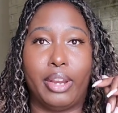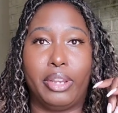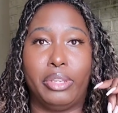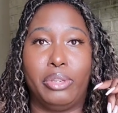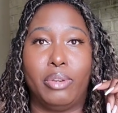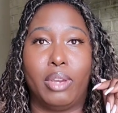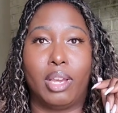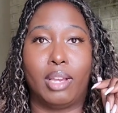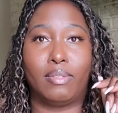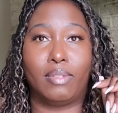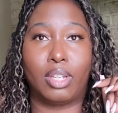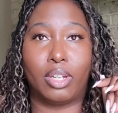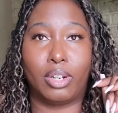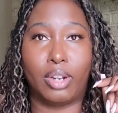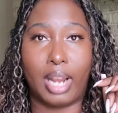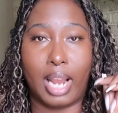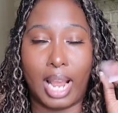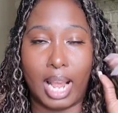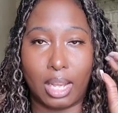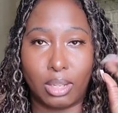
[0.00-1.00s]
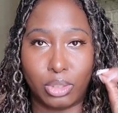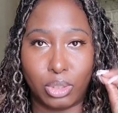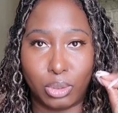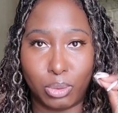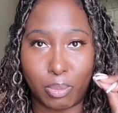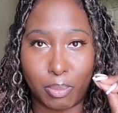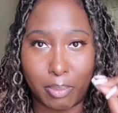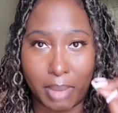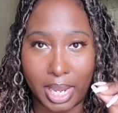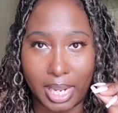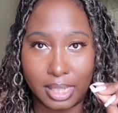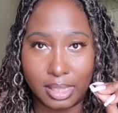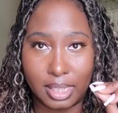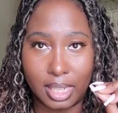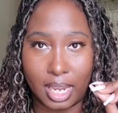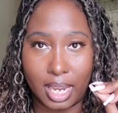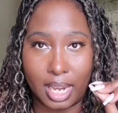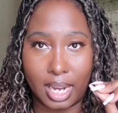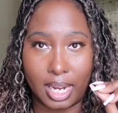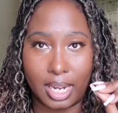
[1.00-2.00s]
You have learned how to
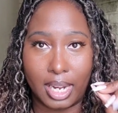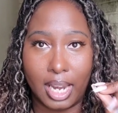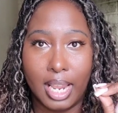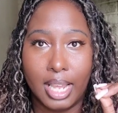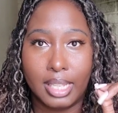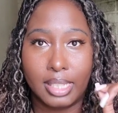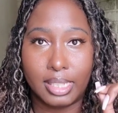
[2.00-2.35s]
maintain